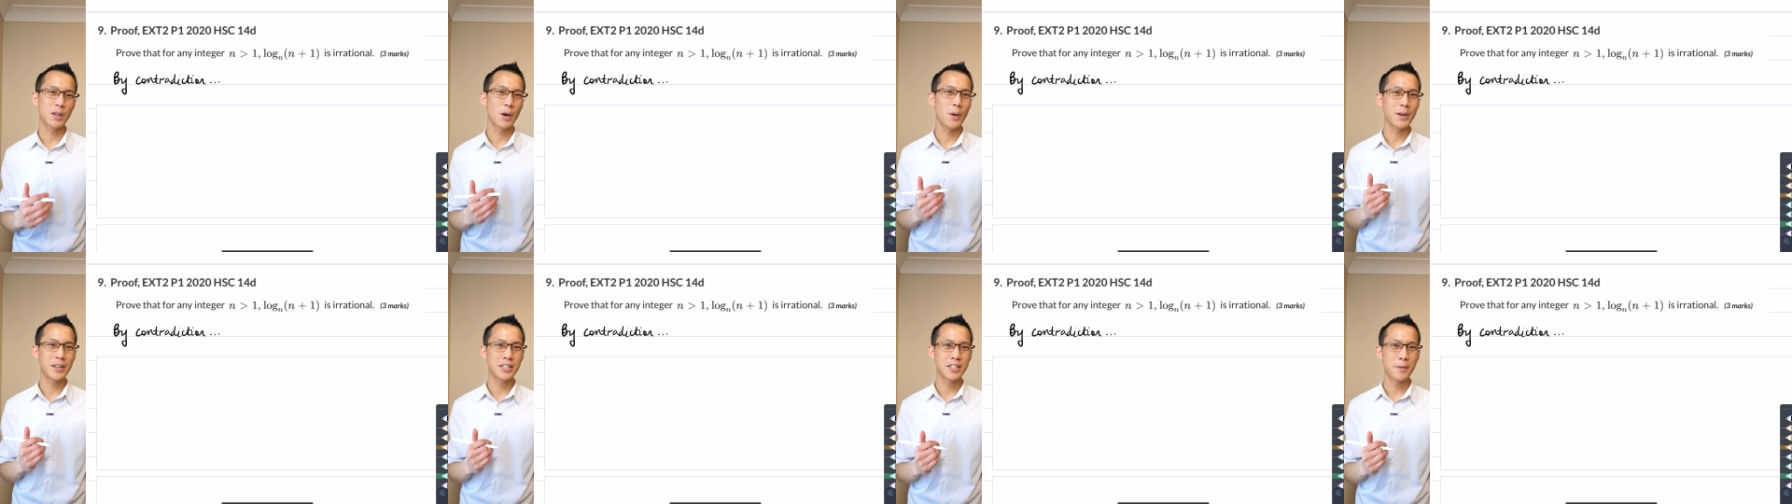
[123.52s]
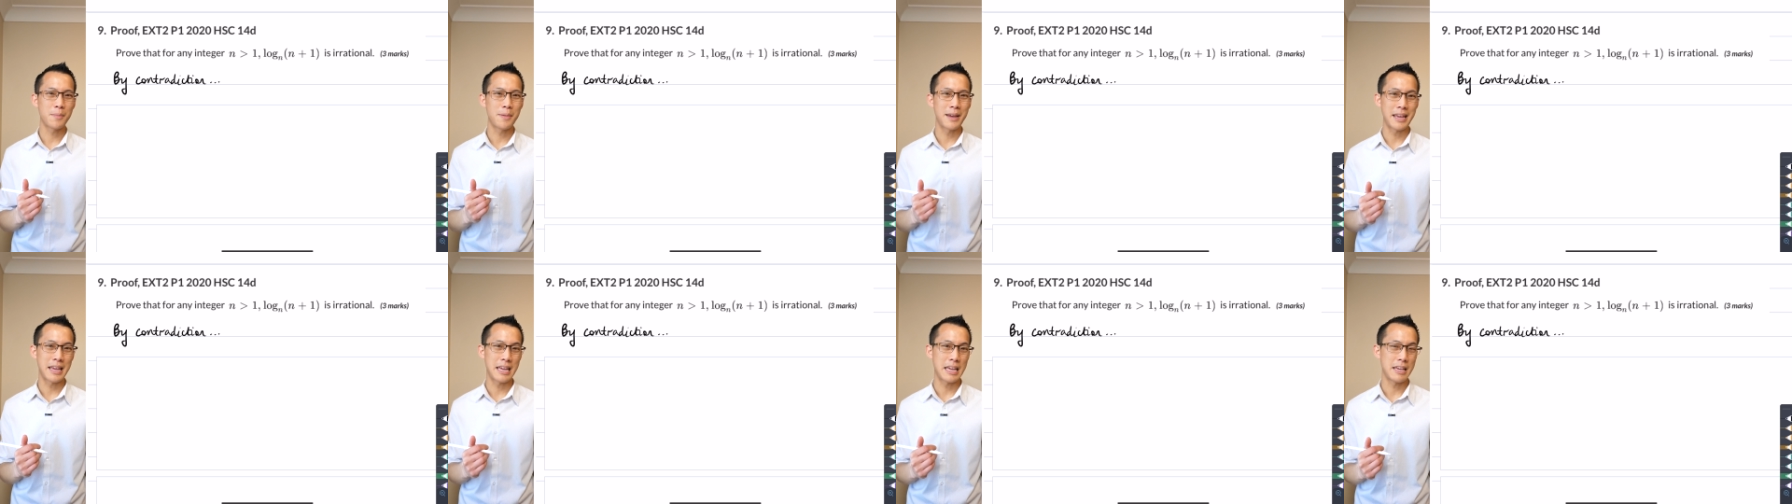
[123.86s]
going to
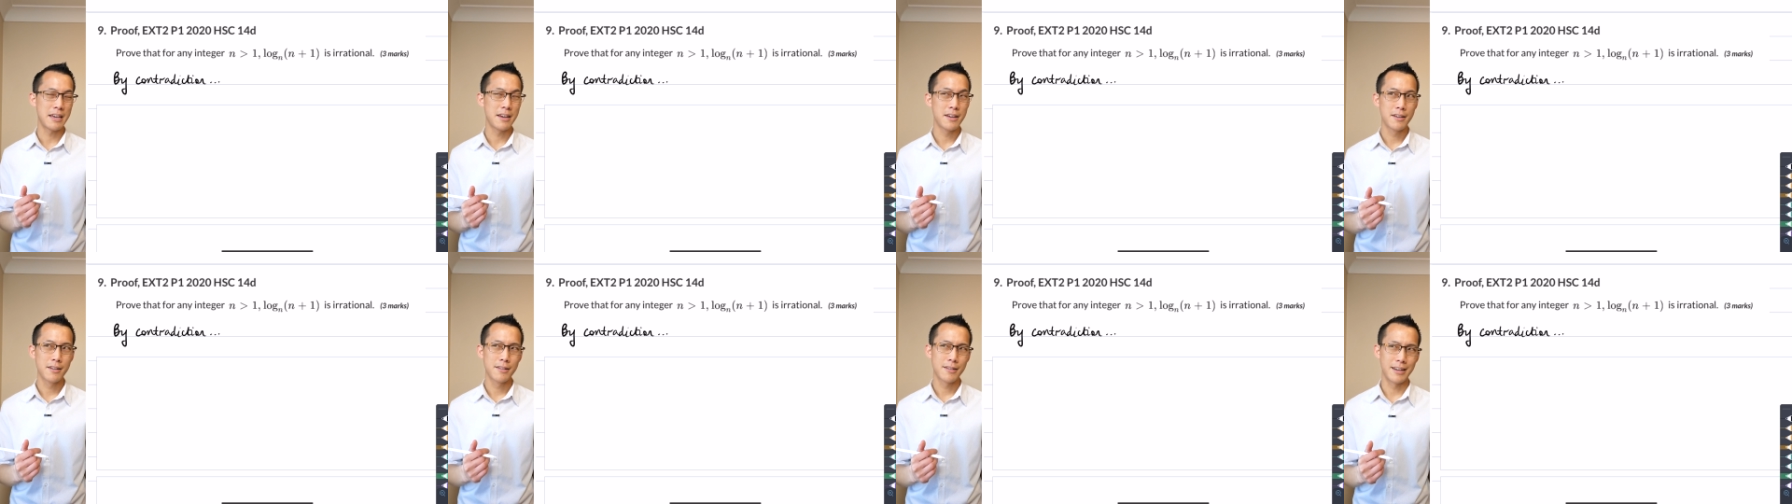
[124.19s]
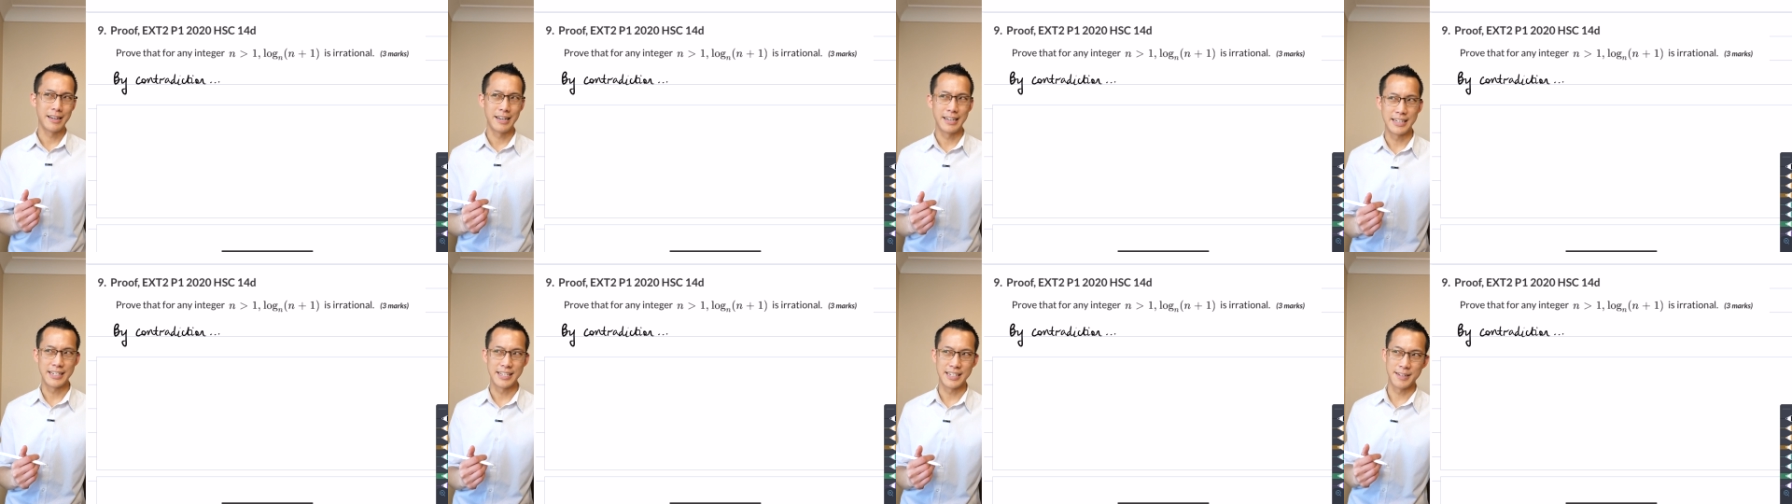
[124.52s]
be
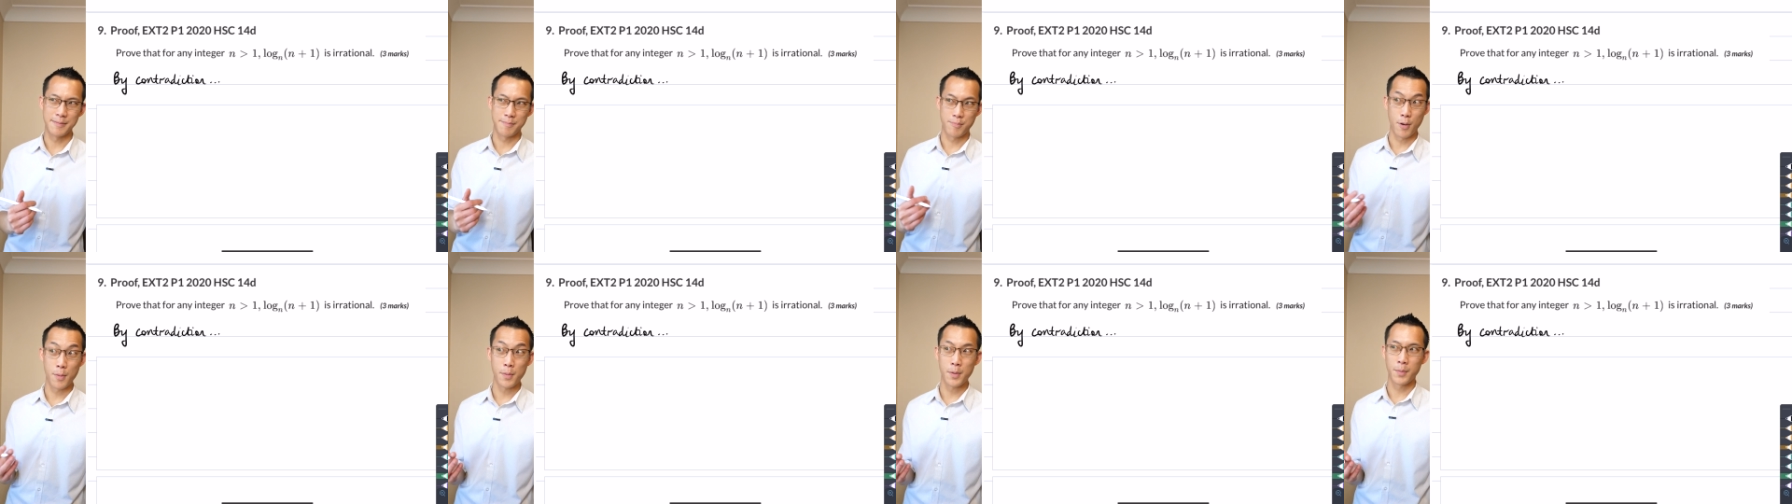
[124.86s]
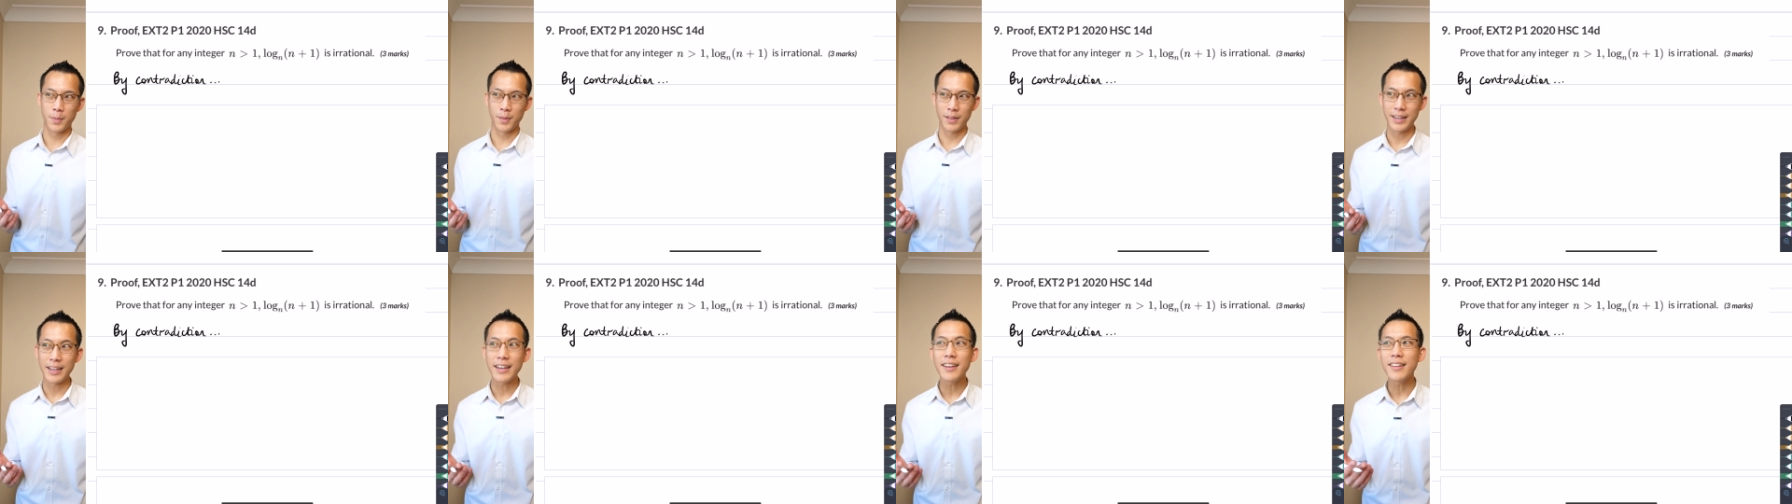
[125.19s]
uh,
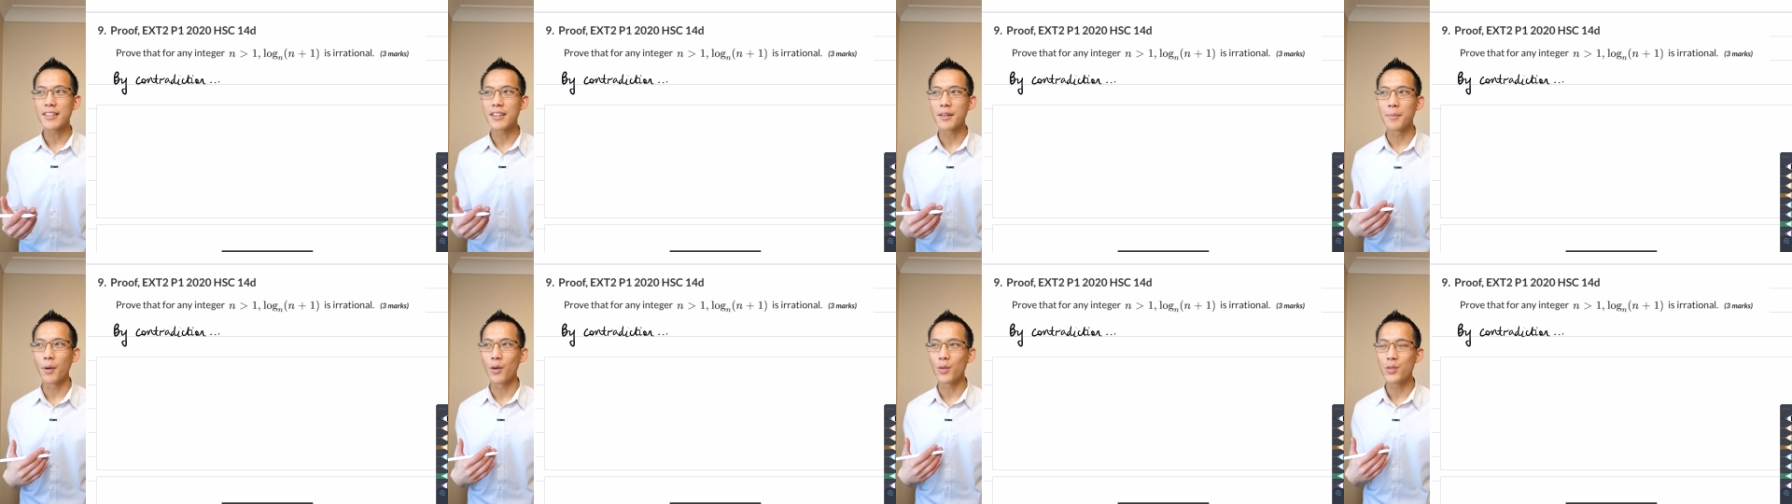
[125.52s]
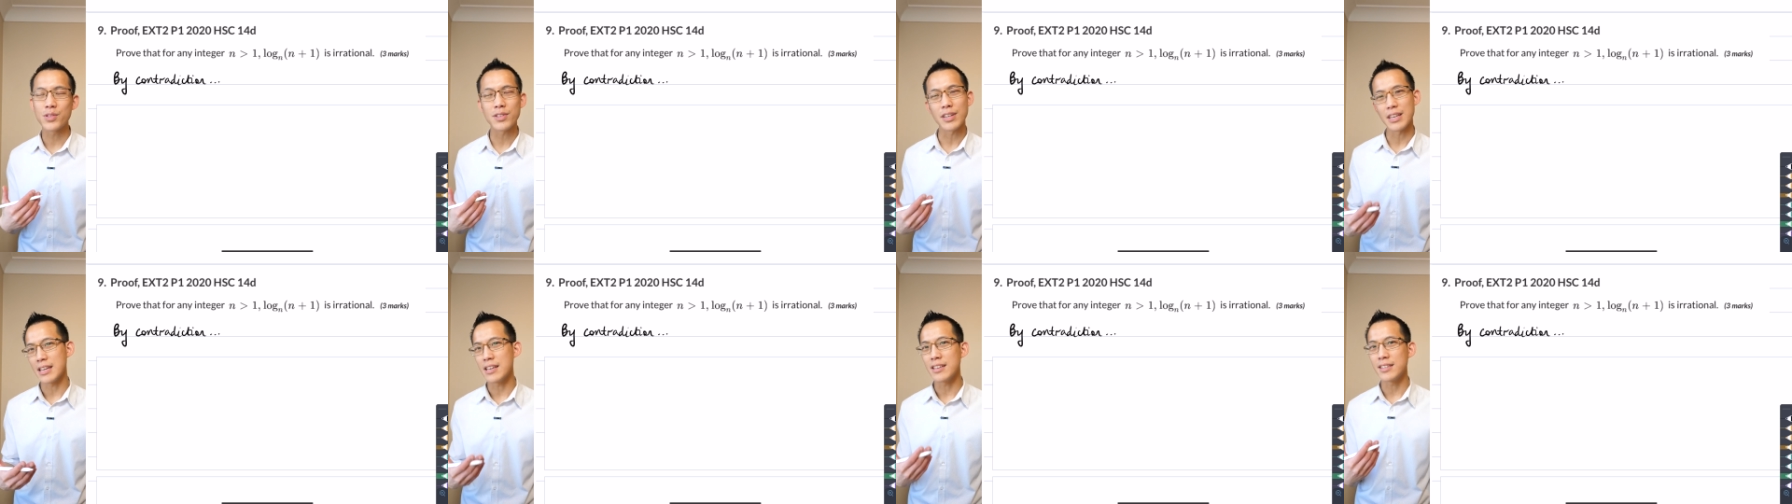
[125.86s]
probably the
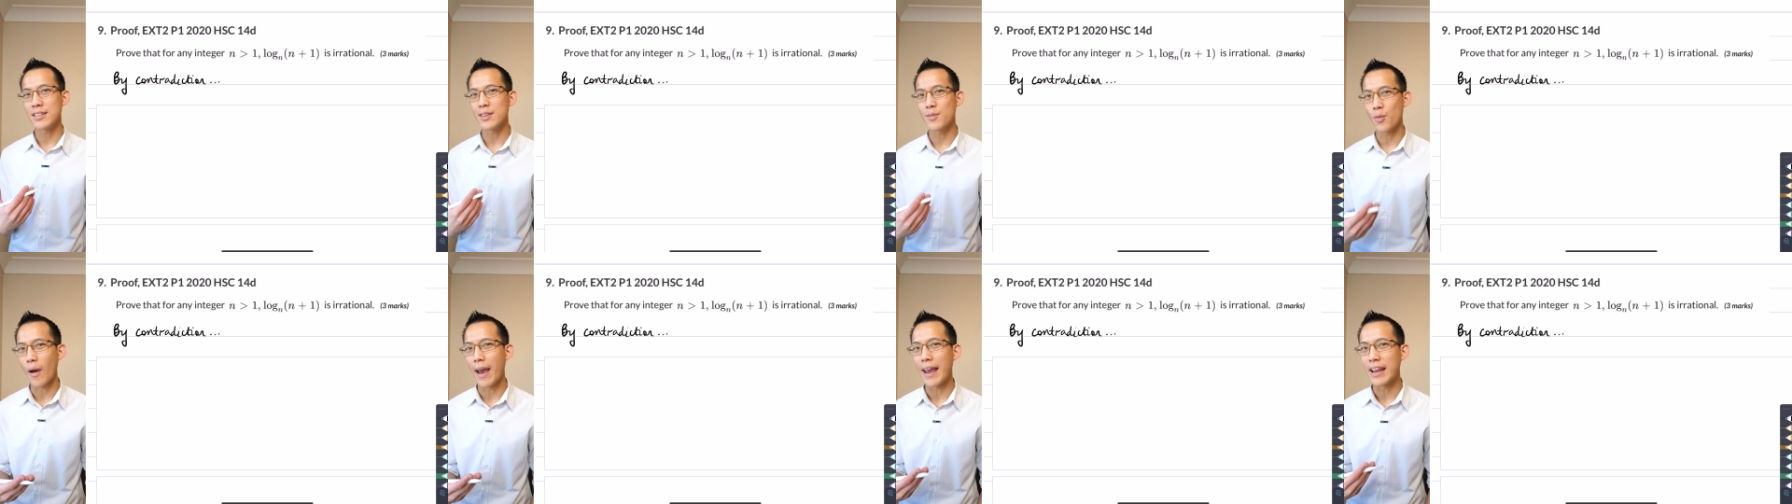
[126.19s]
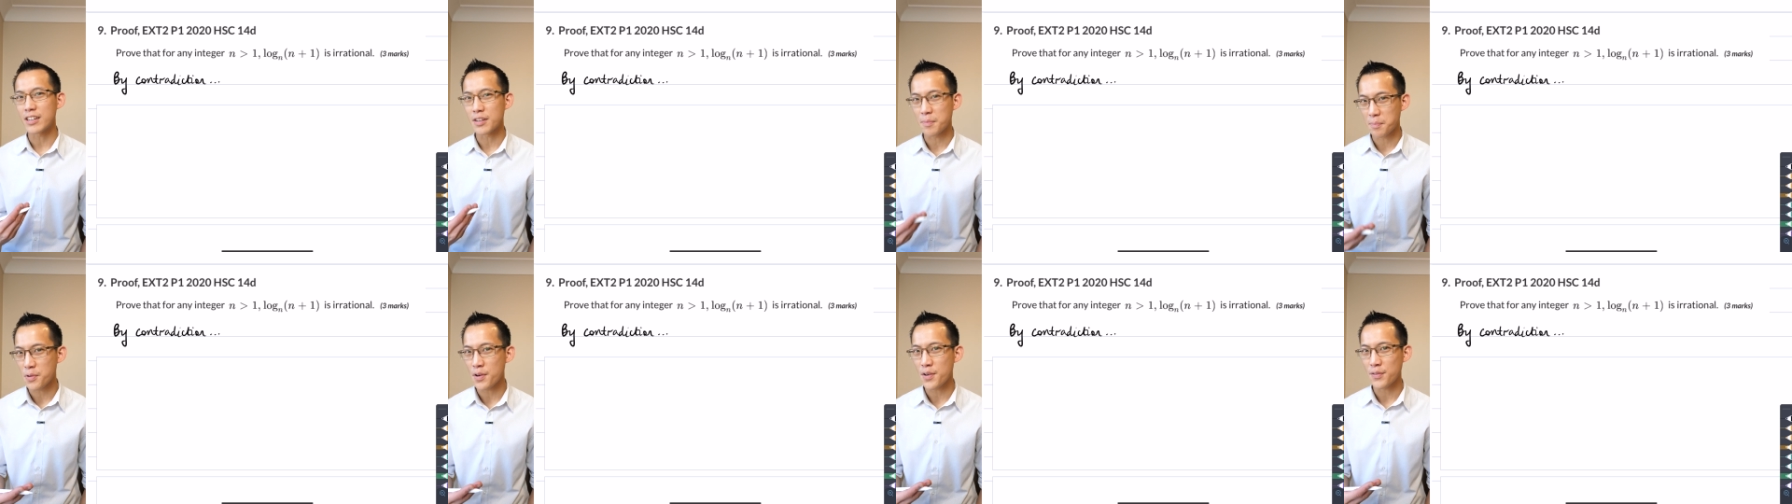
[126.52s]
most easy way
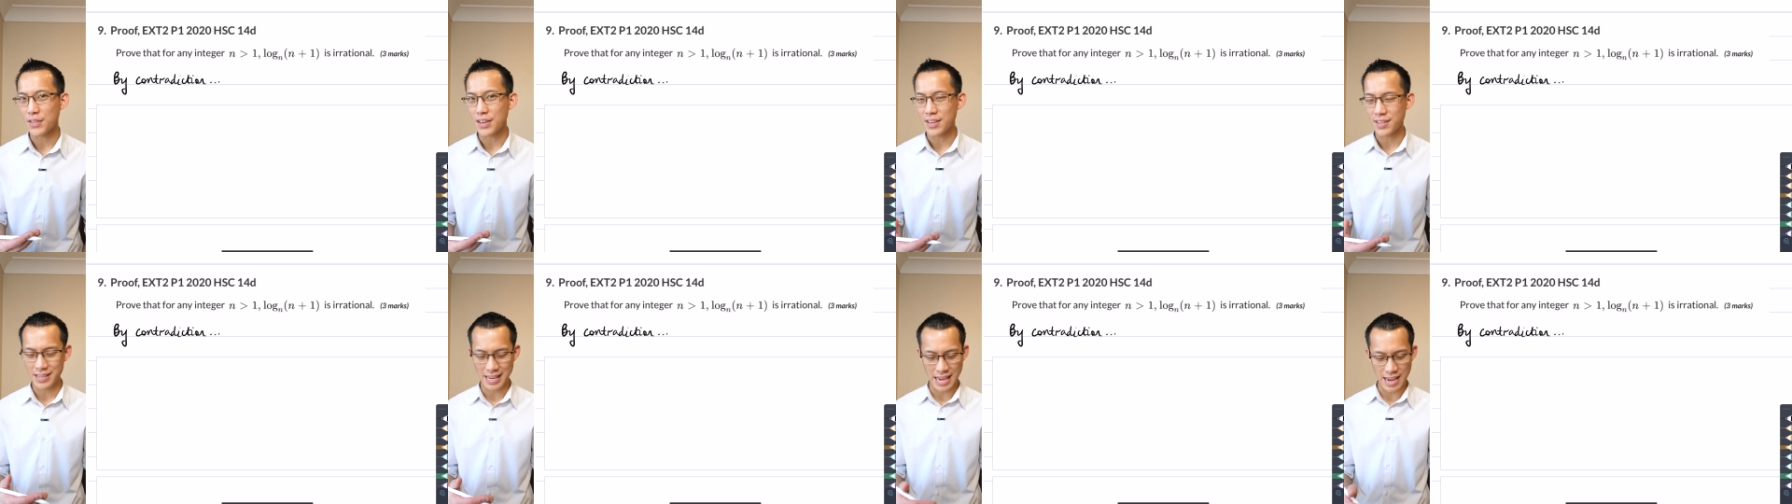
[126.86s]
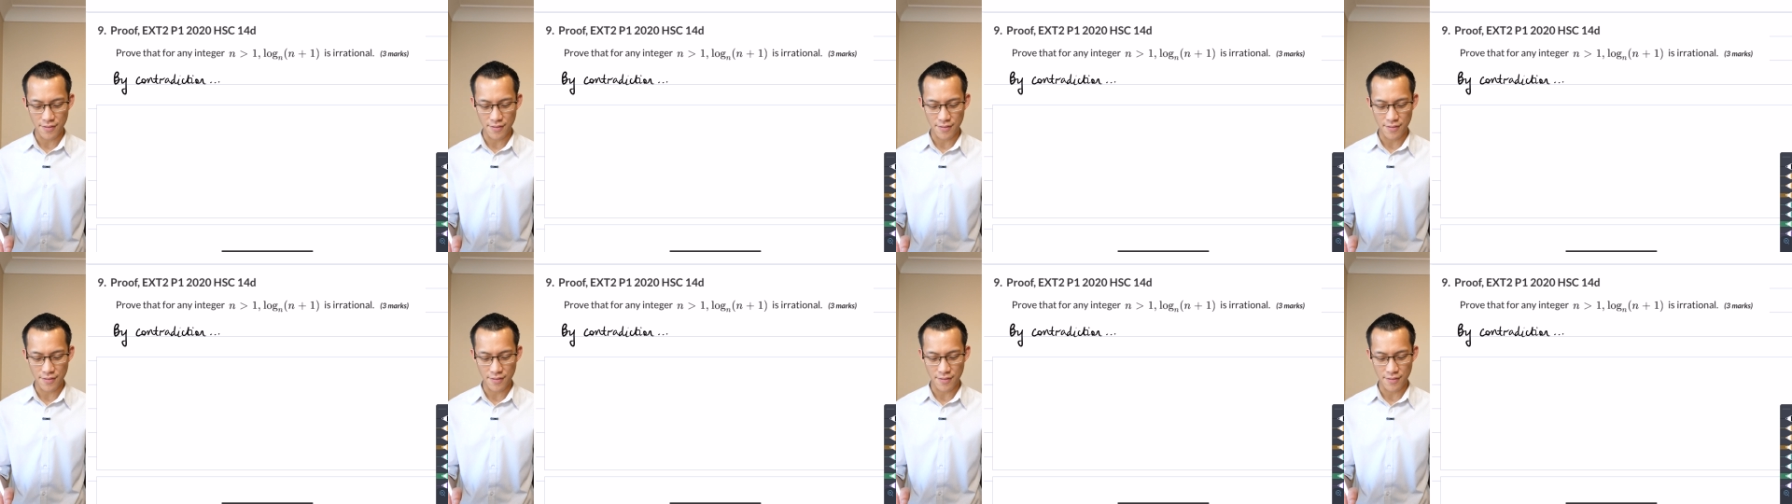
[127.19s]
to prove this,